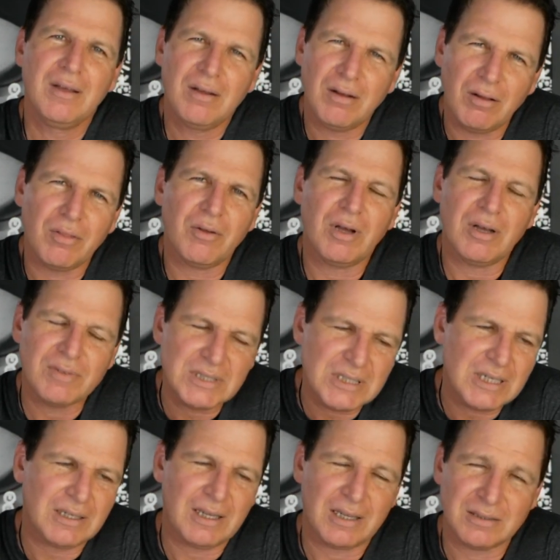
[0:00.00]
although obviously
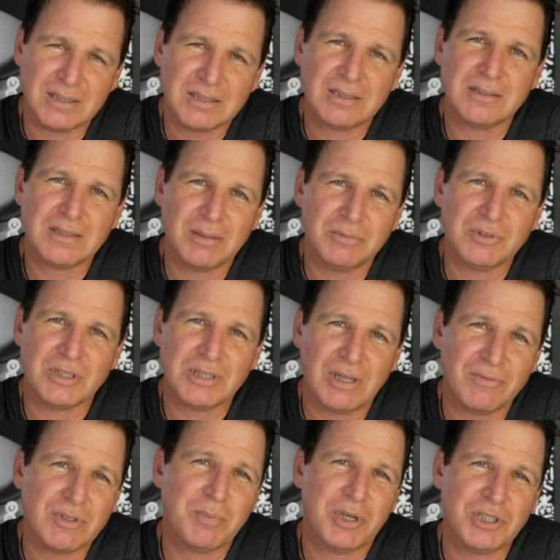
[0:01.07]
some of the stuff,
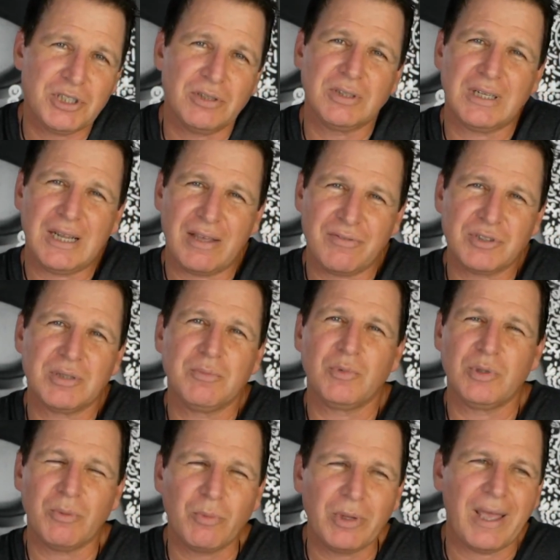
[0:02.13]
especially on the live stream,
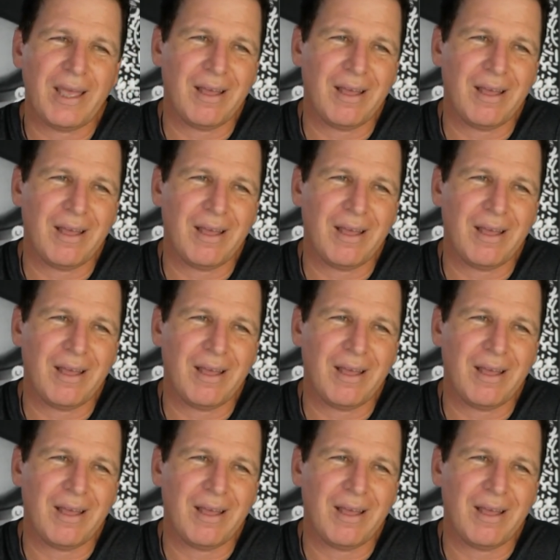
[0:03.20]
we